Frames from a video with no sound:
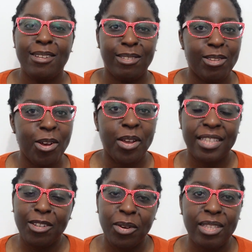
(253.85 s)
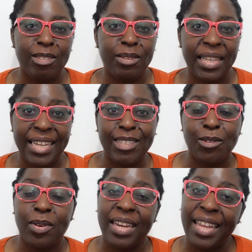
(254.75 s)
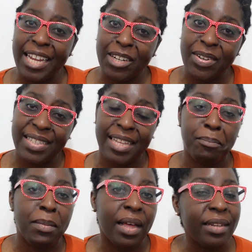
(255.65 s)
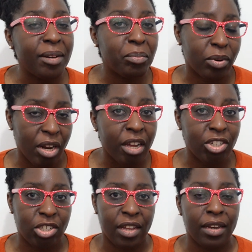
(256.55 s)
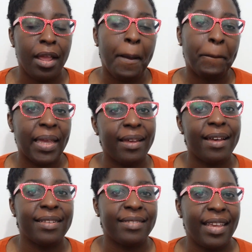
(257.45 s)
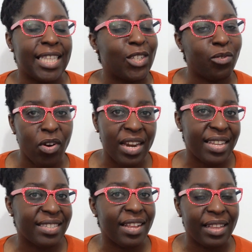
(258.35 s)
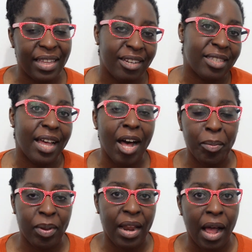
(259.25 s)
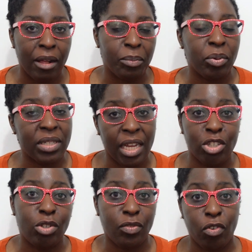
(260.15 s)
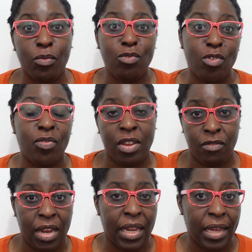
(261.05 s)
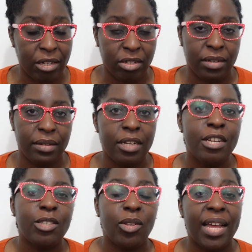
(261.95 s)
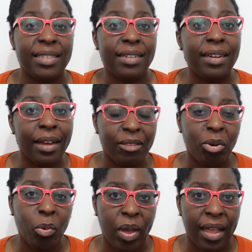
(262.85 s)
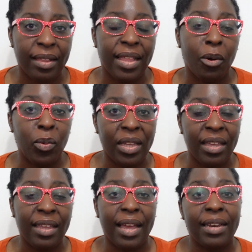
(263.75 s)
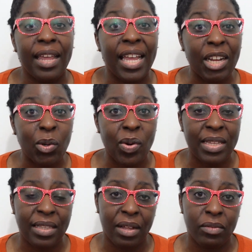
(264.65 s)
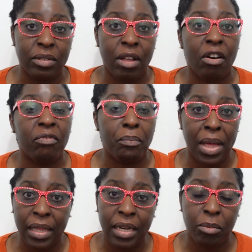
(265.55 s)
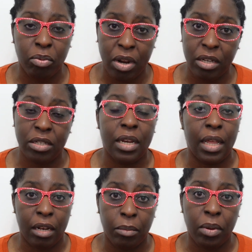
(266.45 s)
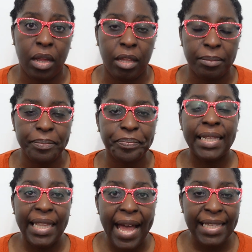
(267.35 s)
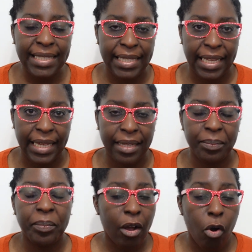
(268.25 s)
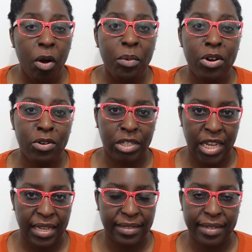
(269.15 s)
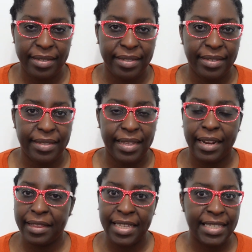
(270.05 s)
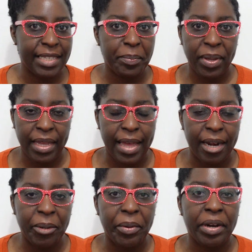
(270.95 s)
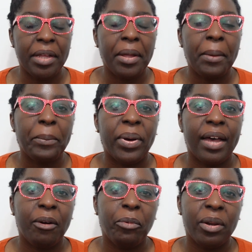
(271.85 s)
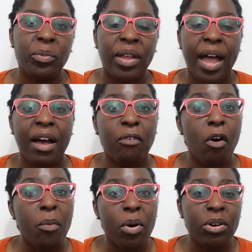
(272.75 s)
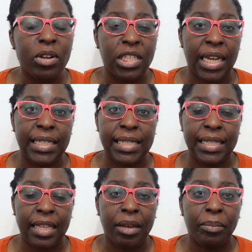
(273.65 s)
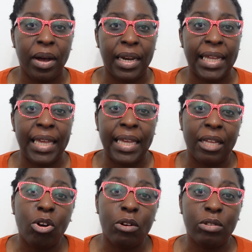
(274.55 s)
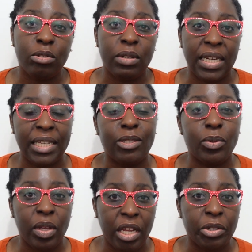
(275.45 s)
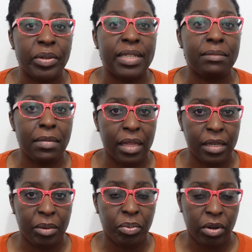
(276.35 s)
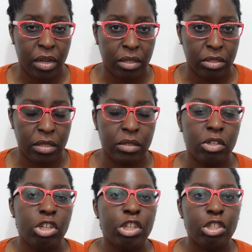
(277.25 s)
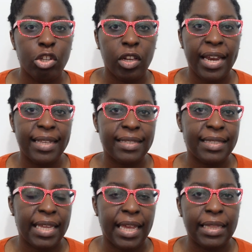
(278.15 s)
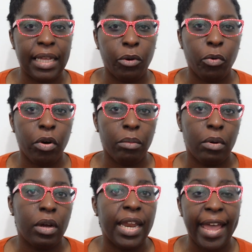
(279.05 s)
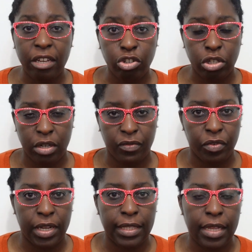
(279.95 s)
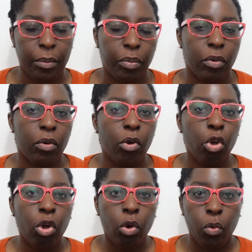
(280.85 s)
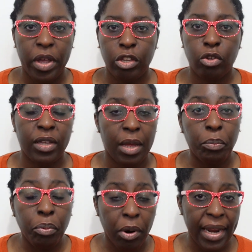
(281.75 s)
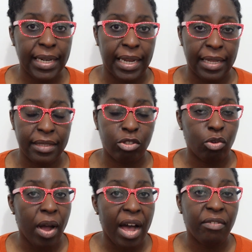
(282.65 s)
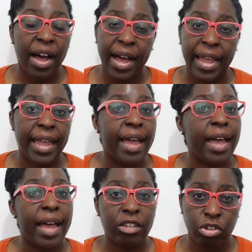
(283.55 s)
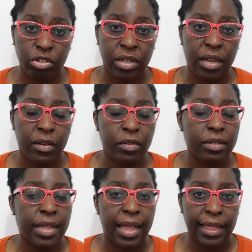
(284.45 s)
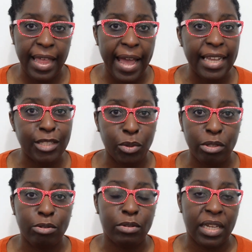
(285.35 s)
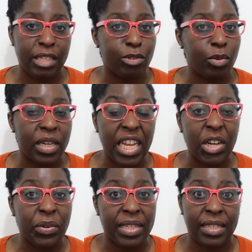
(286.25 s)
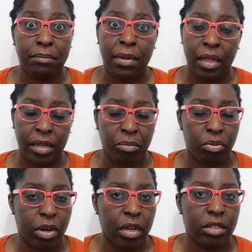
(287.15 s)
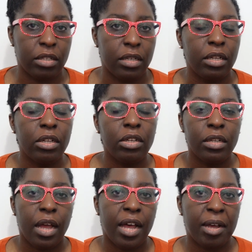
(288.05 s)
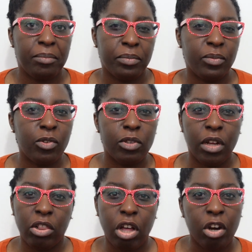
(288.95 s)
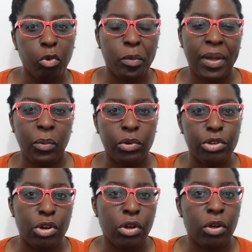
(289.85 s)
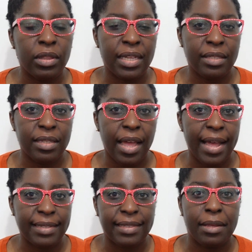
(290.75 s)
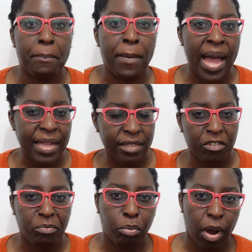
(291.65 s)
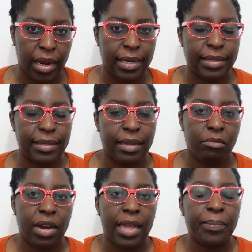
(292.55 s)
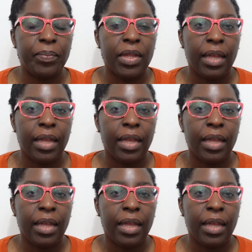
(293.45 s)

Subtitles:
So it's going to lead to an increase in melanin production because its friend is not there to help it out, protect you from UV radiation. So that's another way that we can get increased levels of melanin production in the body. Lastly, hormonal changes. Now, this is a big category, but when we have hormonal changes in the body, it can also lead to increased melanin production. So let's take the hormone estrogen, for example. When you get pregnant, you have high estrogen levels, and that is going to lead to an increase in melanin production. A lot of women would know this as the mask of pregnancy, right?